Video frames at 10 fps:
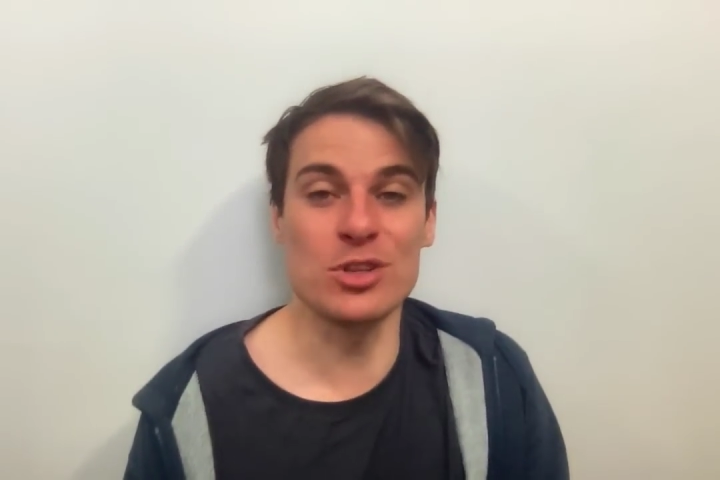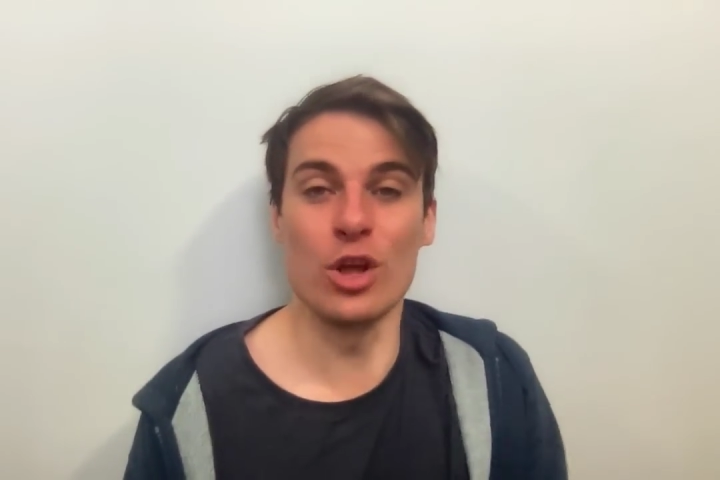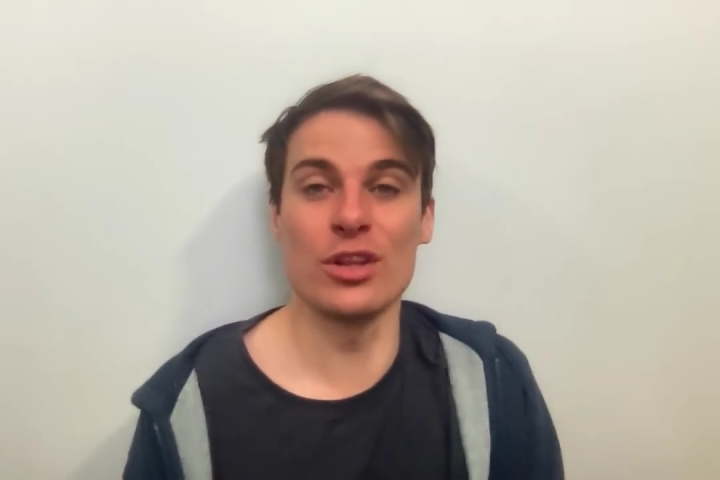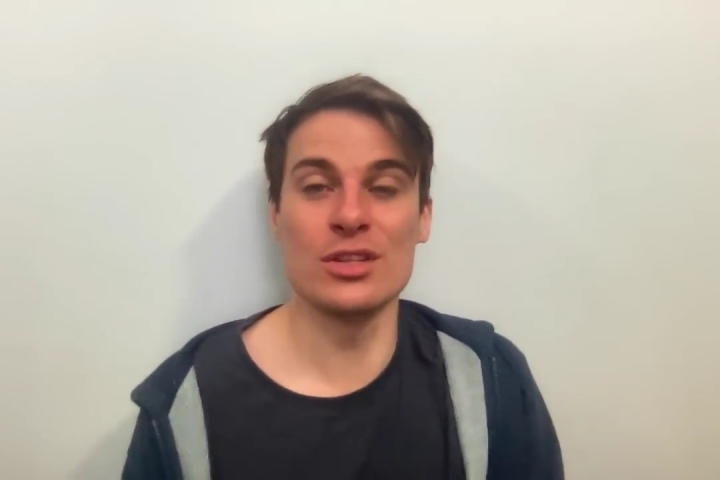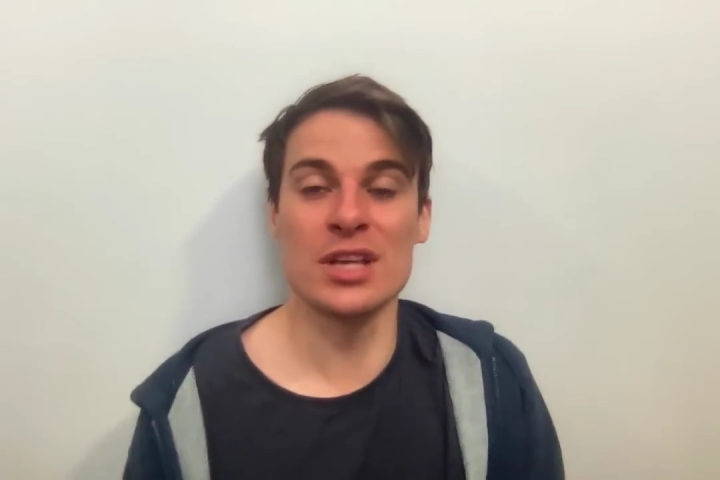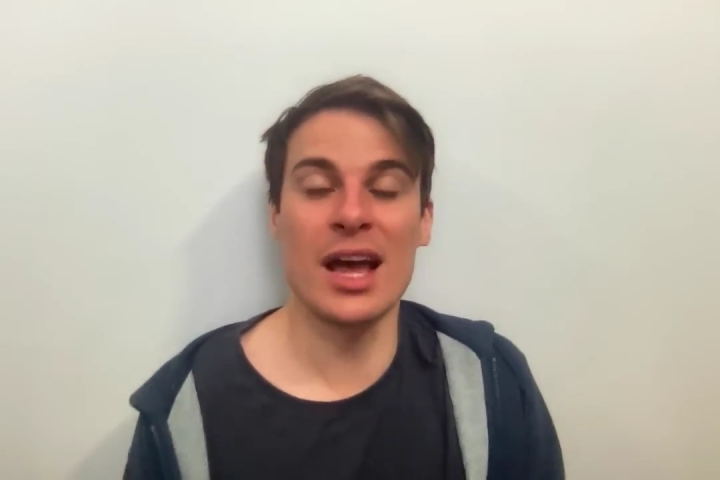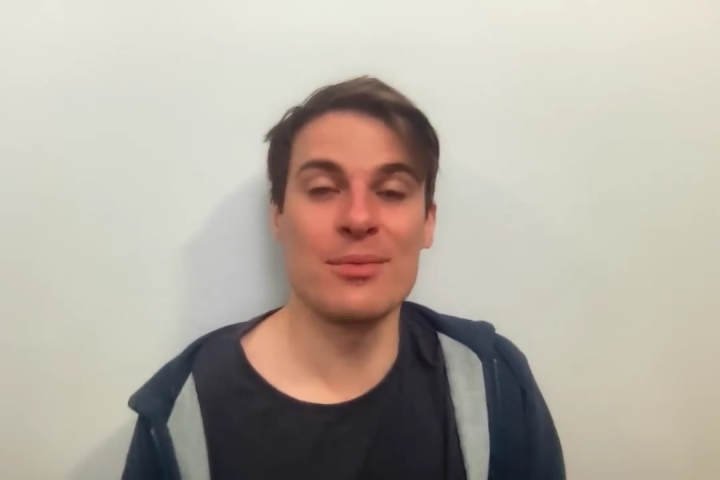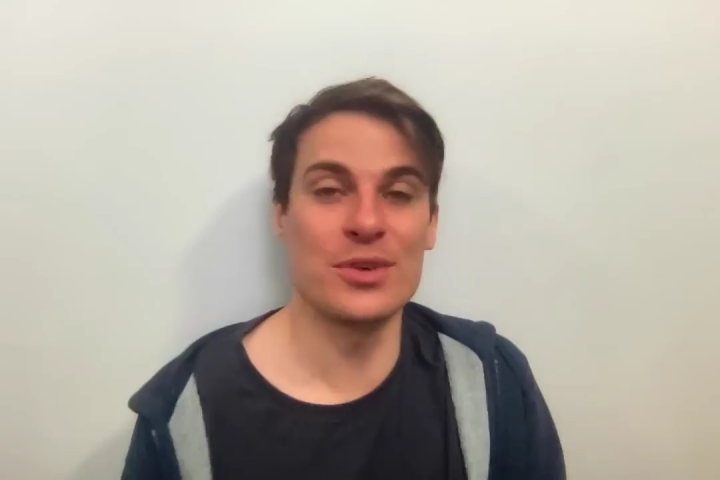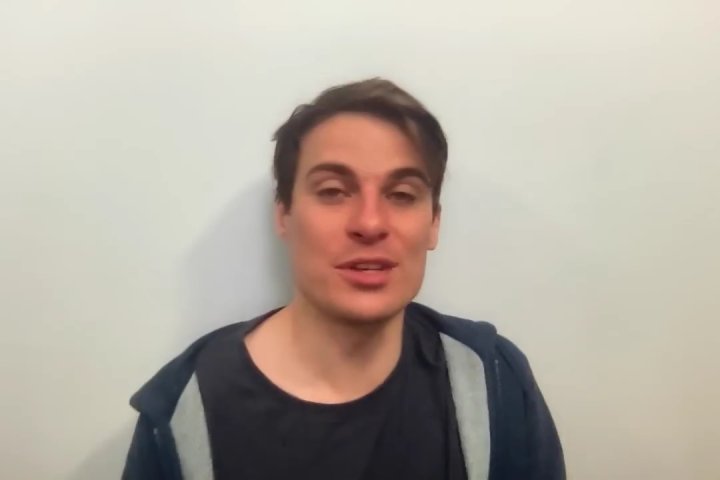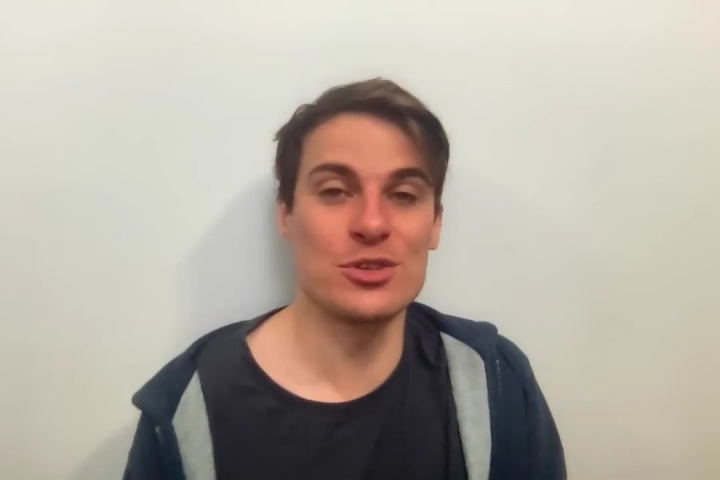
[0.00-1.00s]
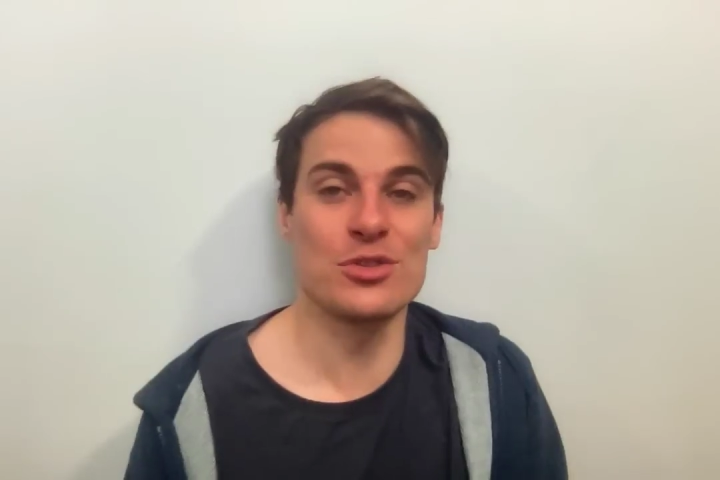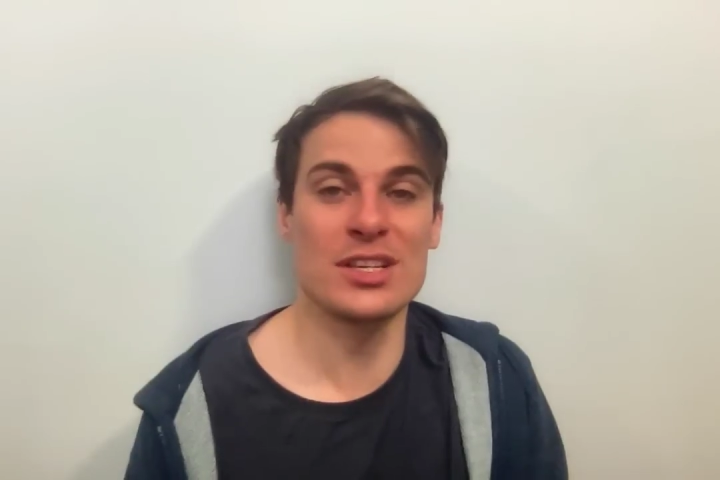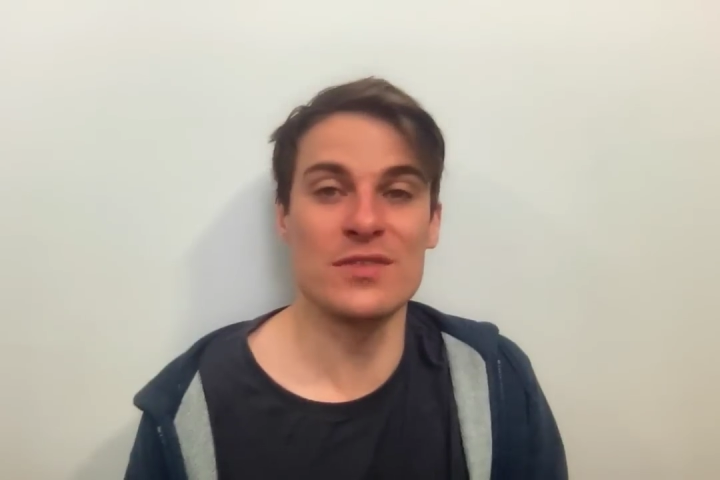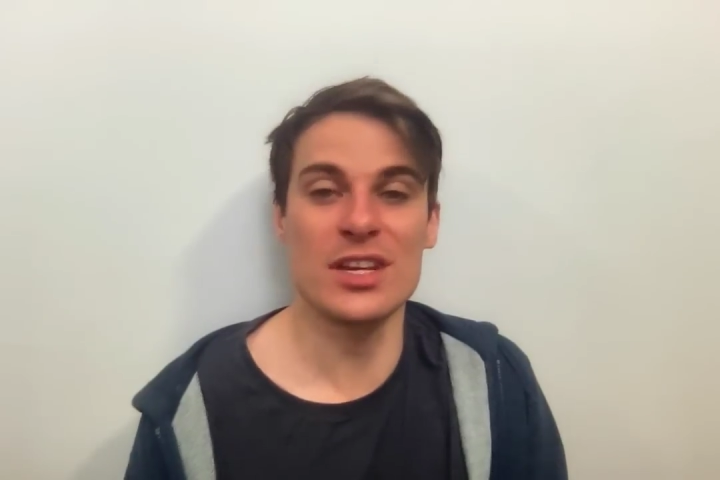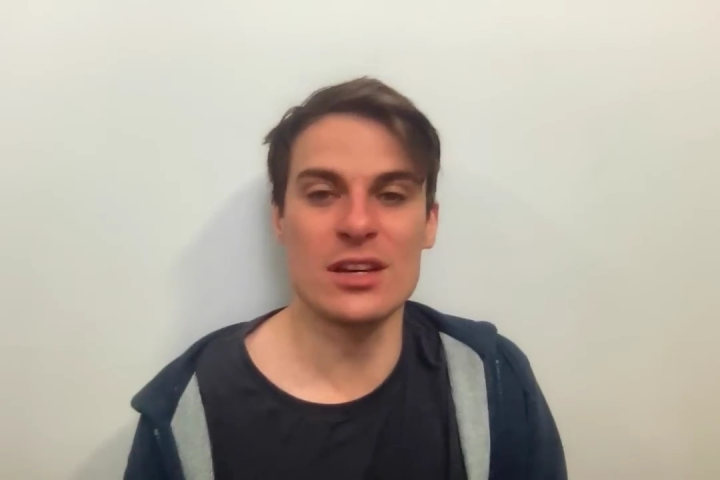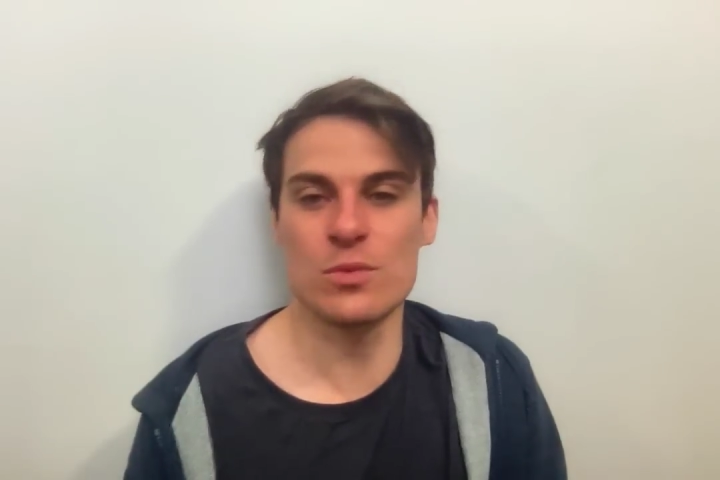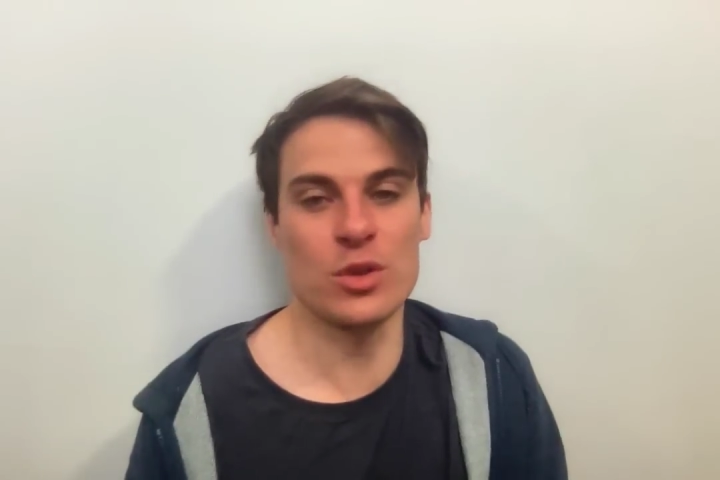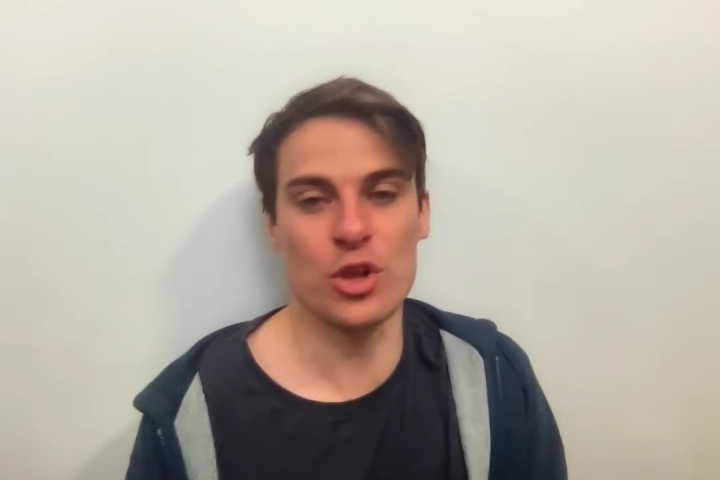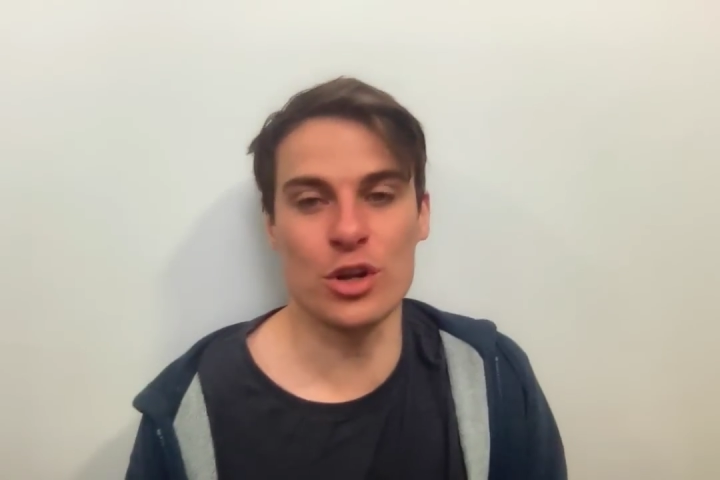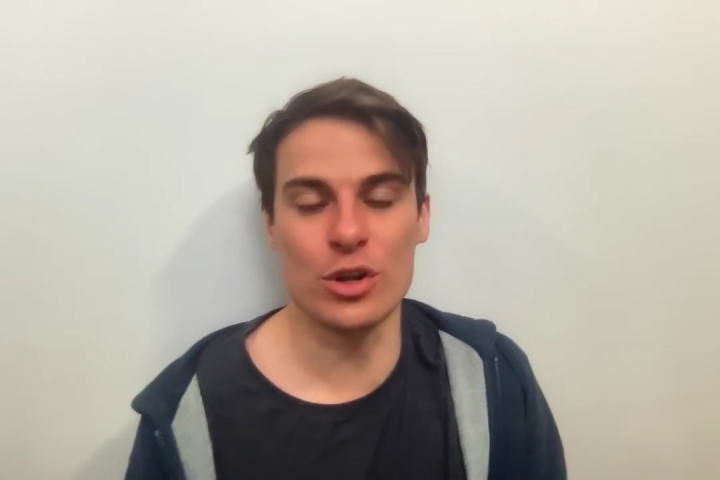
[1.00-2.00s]
a lot of the time when I do these videos, well,
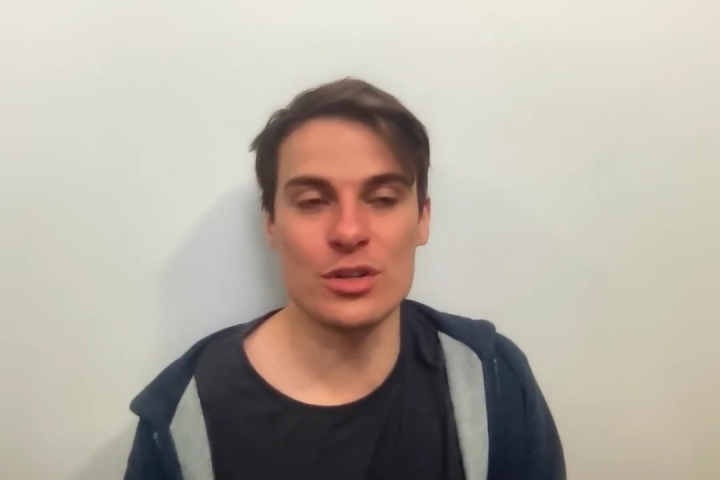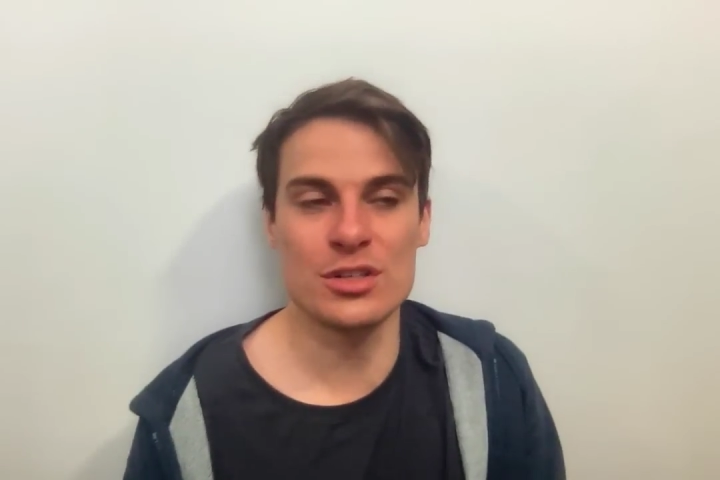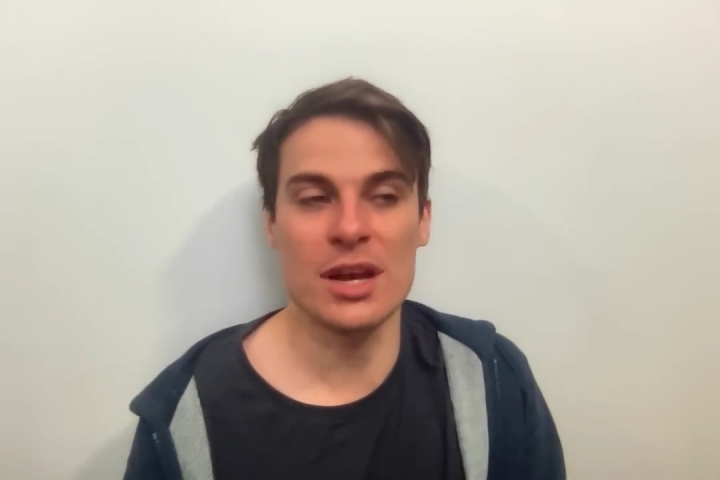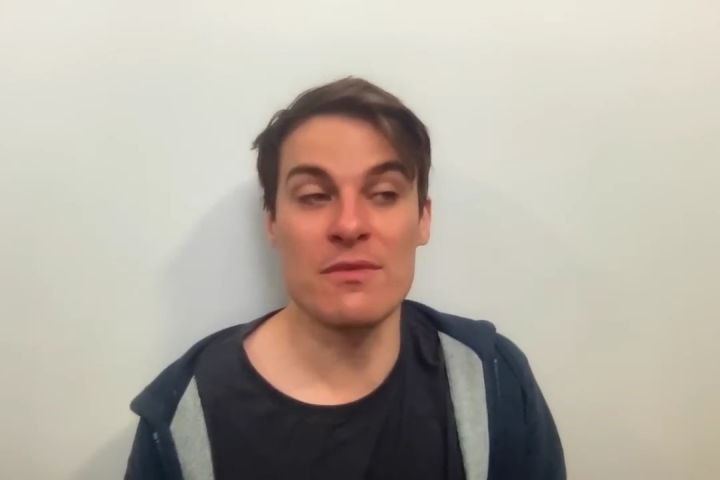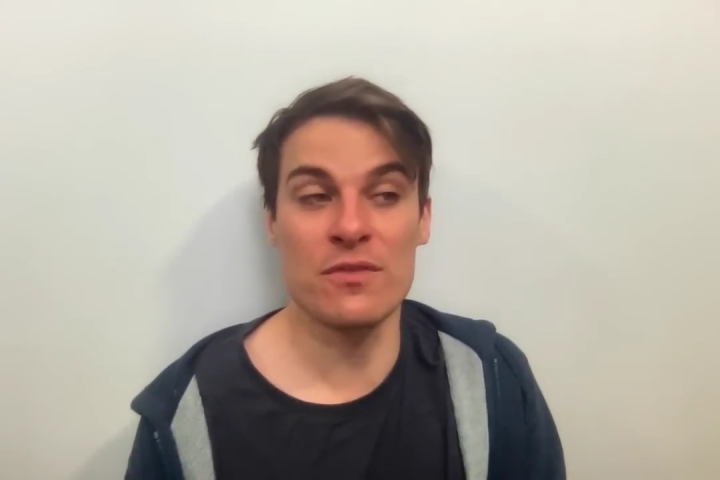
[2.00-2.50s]
not a lot of the time,